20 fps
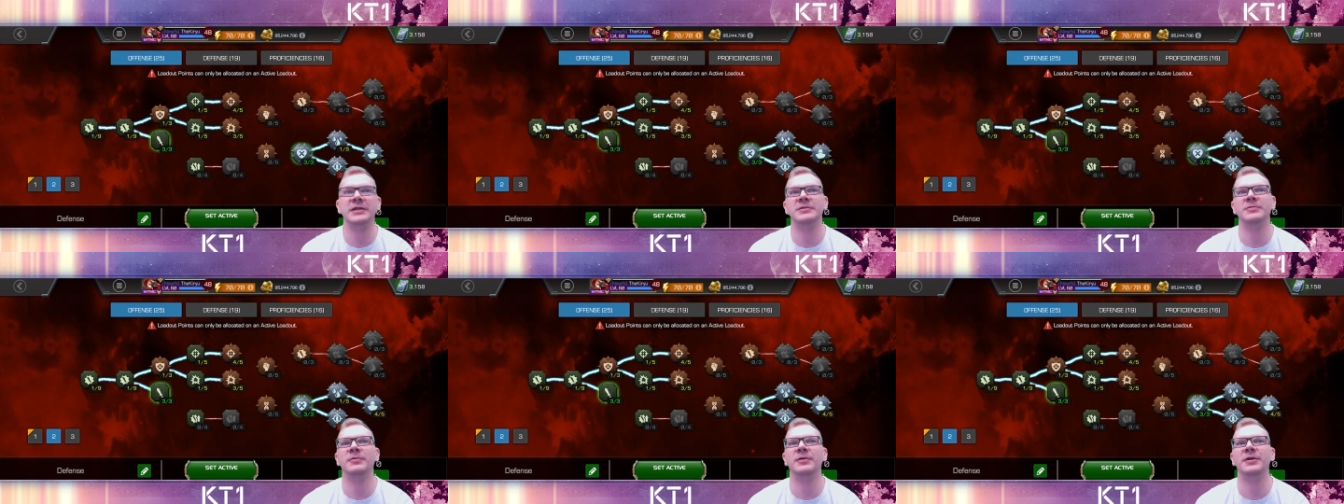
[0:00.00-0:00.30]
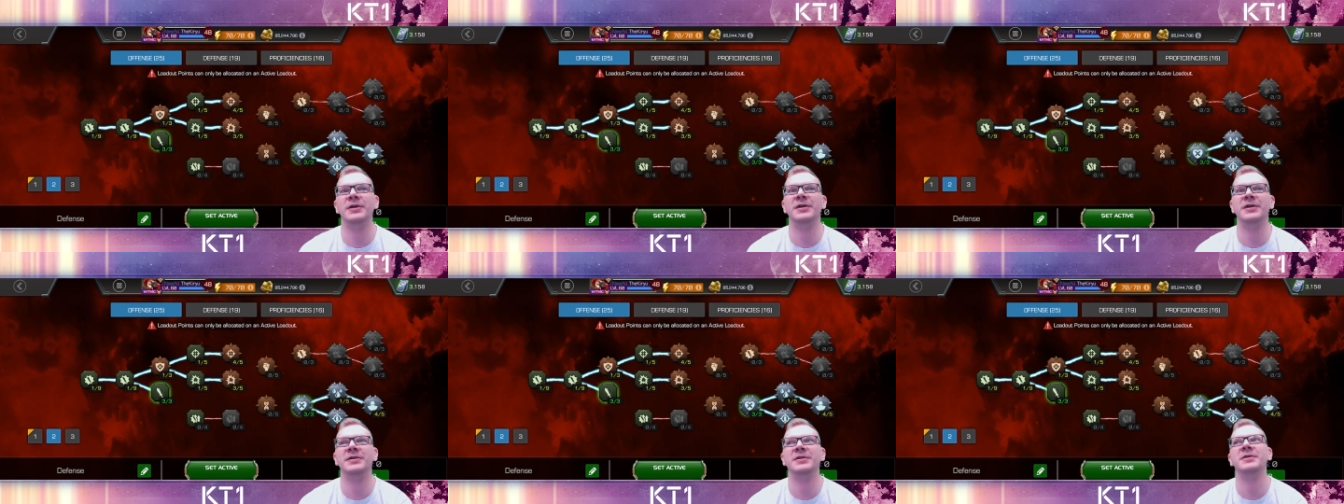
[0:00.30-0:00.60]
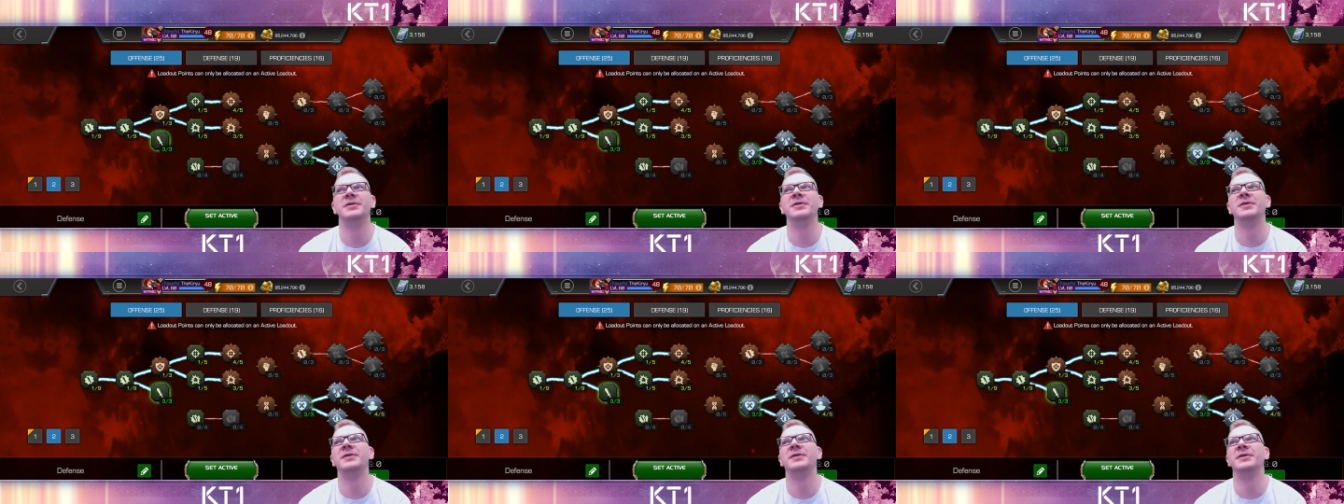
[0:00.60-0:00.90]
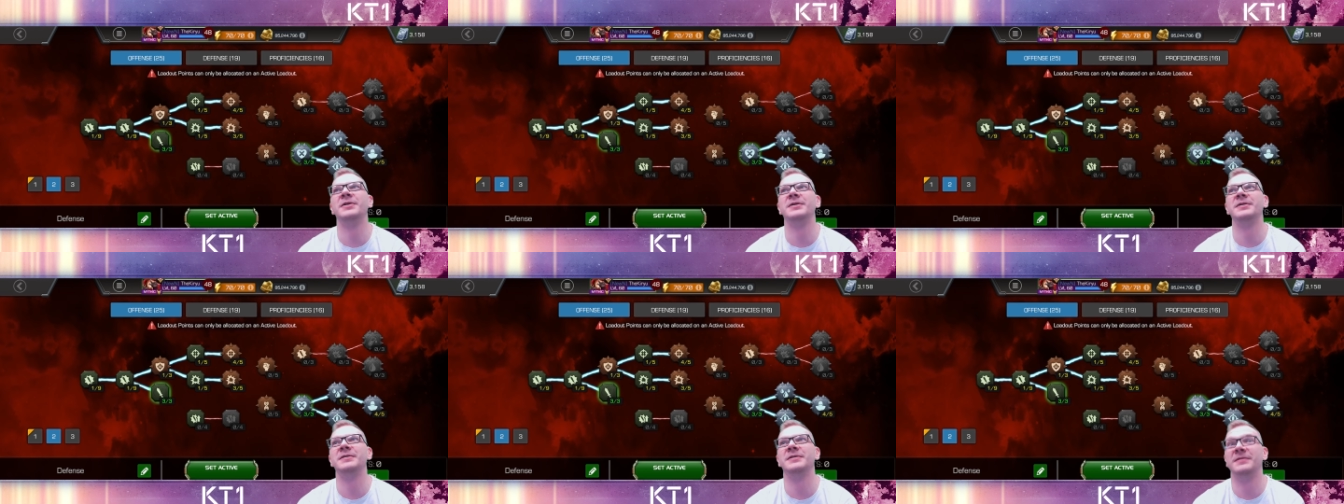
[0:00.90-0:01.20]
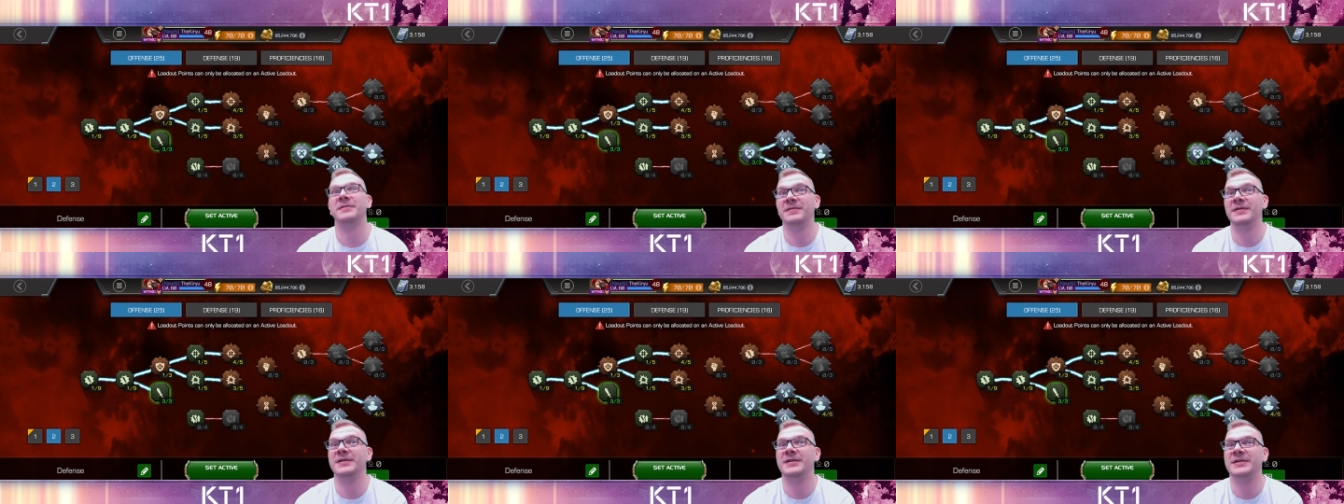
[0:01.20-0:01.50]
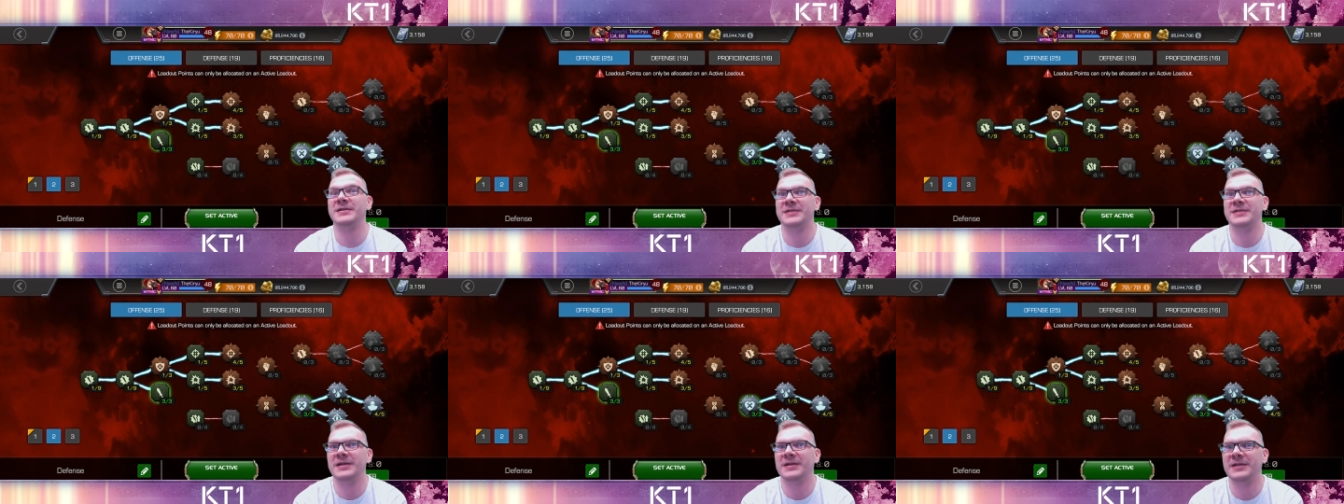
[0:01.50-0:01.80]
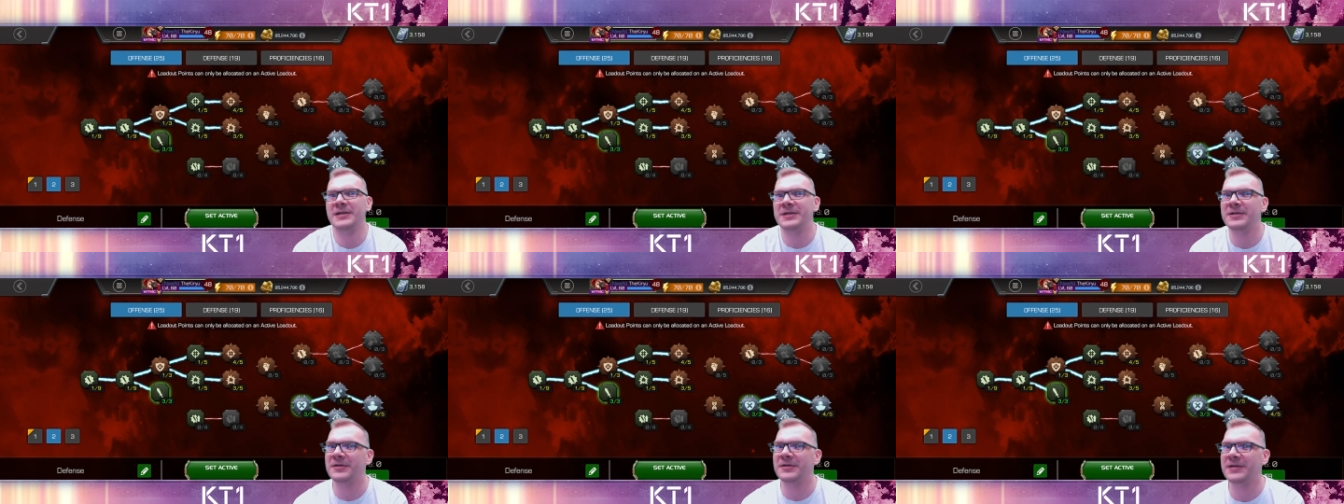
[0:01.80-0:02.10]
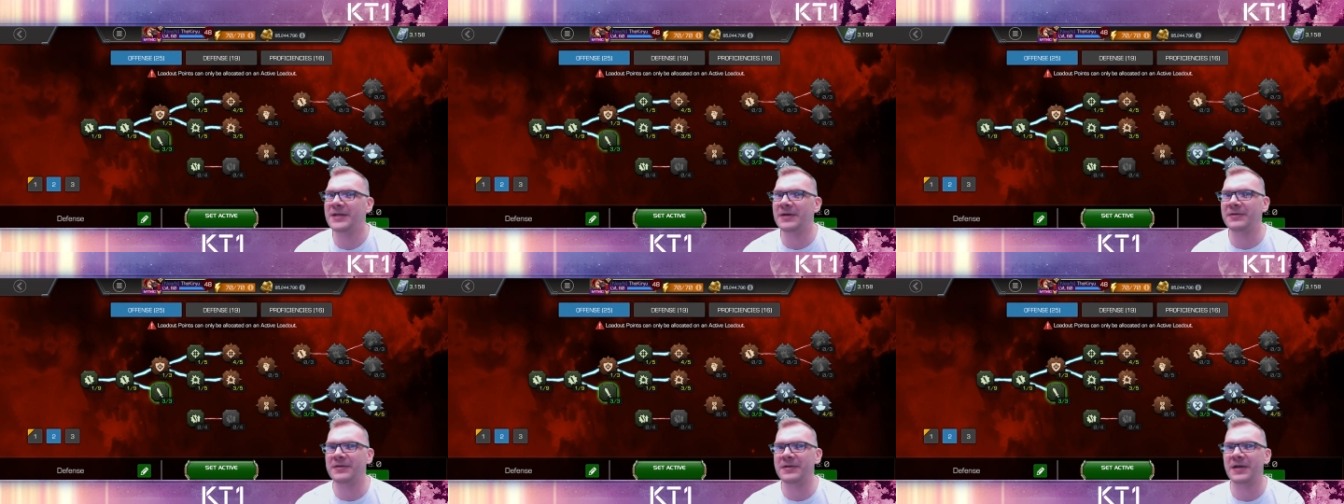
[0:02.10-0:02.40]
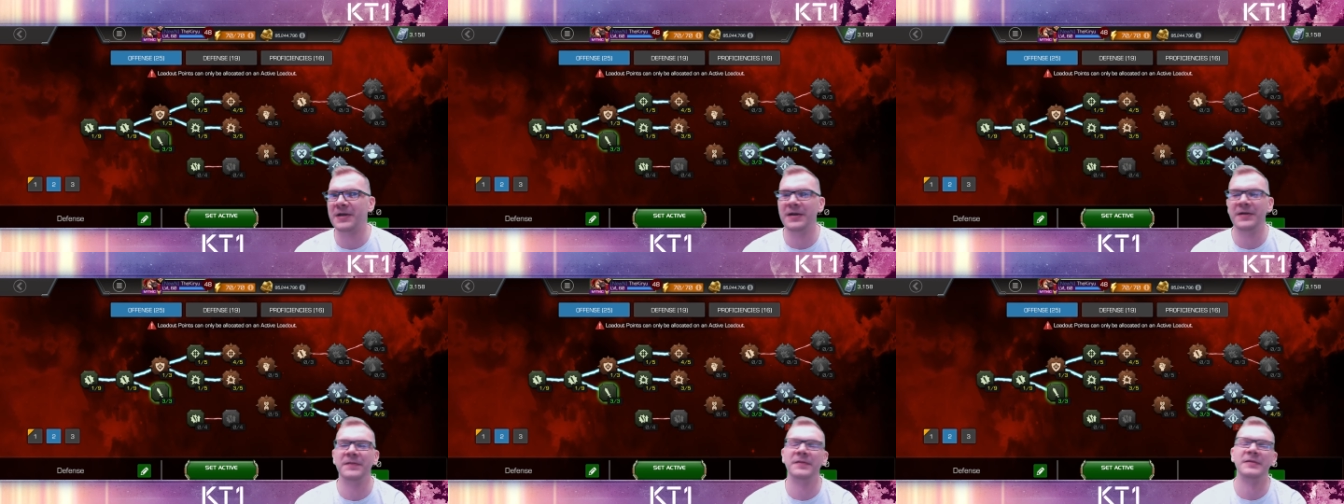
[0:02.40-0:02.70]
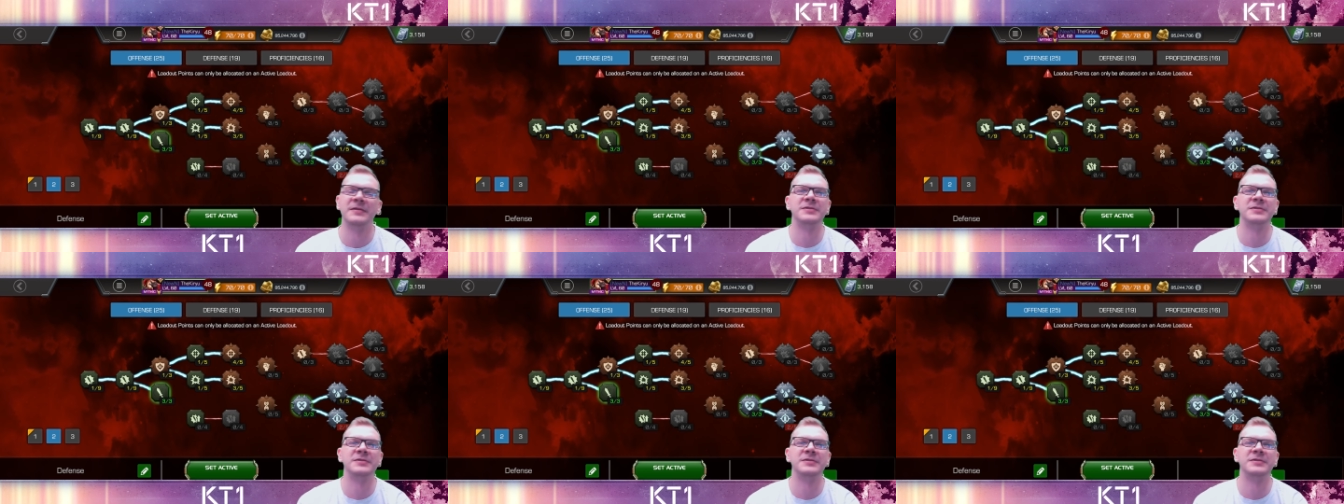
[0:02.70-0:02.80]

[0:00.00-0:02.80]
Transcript: war, your defenders are going to go down in health,